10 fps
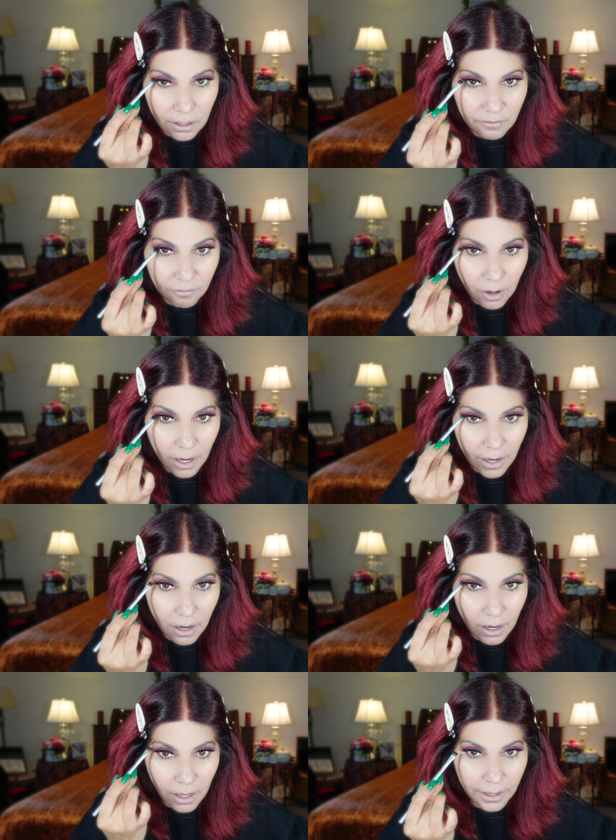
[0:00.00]

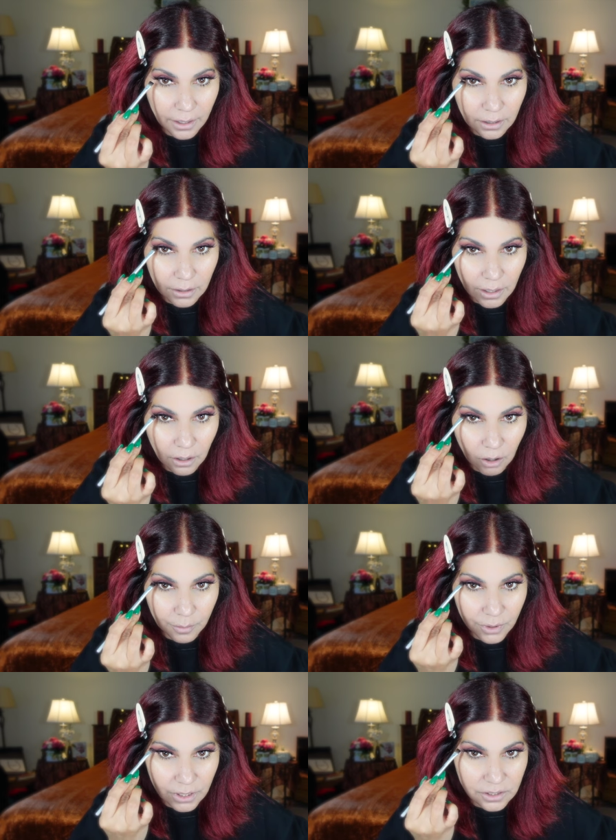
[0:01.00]
FYI. They
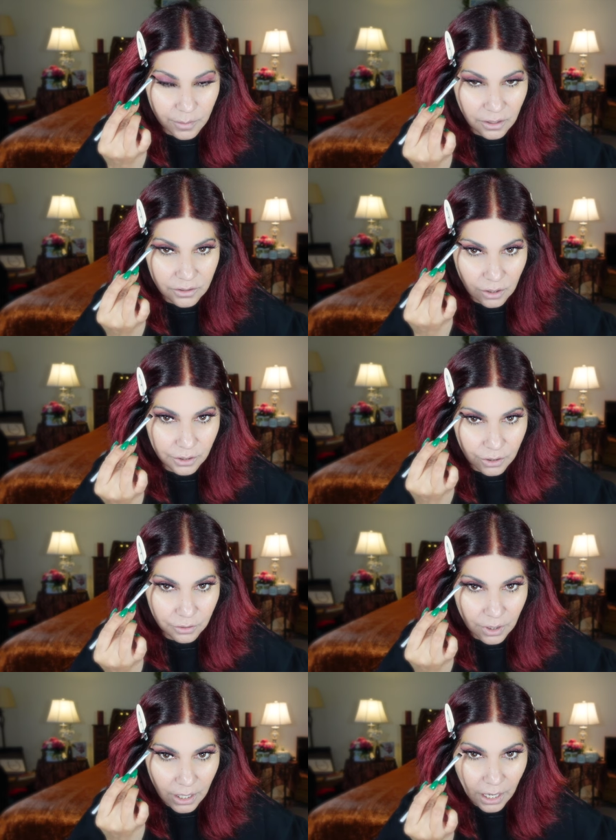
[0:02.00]
are putting putting spells on
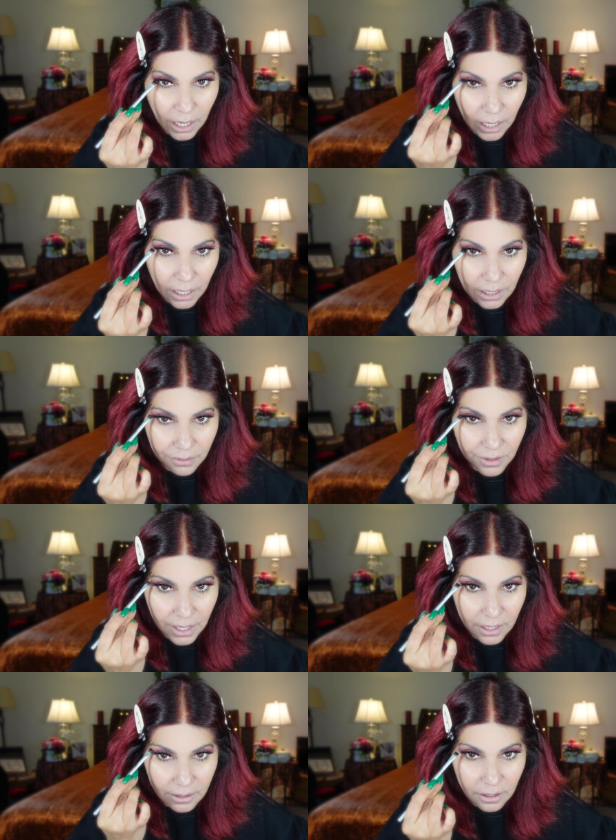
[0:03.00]
you and
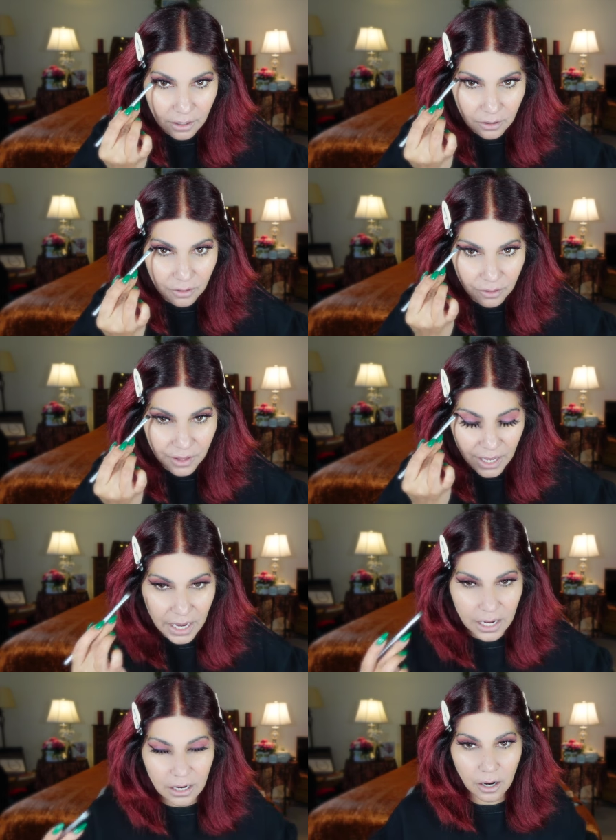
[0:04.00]
then
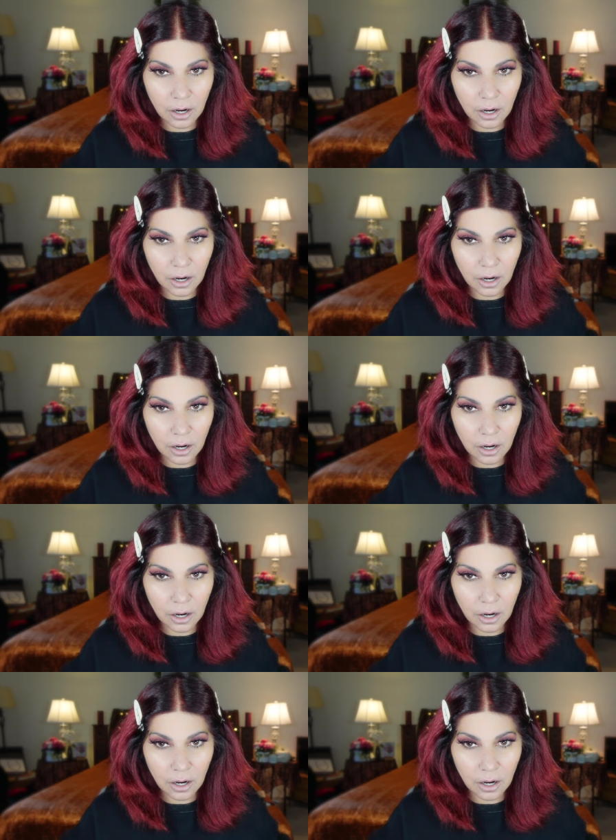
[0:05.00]
they